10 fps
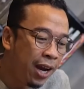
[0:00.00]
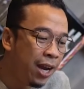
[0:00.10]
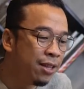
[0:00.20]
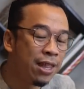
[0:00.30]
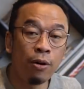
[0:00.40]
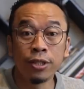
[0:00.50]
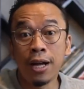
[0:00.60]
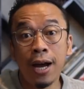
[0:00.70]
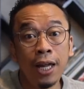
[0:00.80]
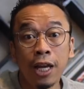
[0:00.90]
And that was
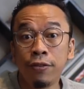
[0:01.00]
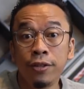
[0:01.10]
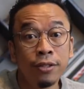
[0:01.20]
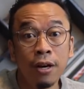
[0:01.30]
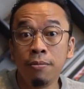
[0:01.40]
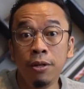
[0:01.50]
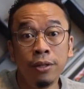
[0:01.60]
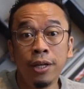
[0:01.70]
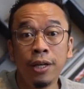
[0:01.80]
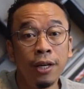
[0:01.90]
the highlight of the
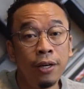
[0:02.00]
ceremony.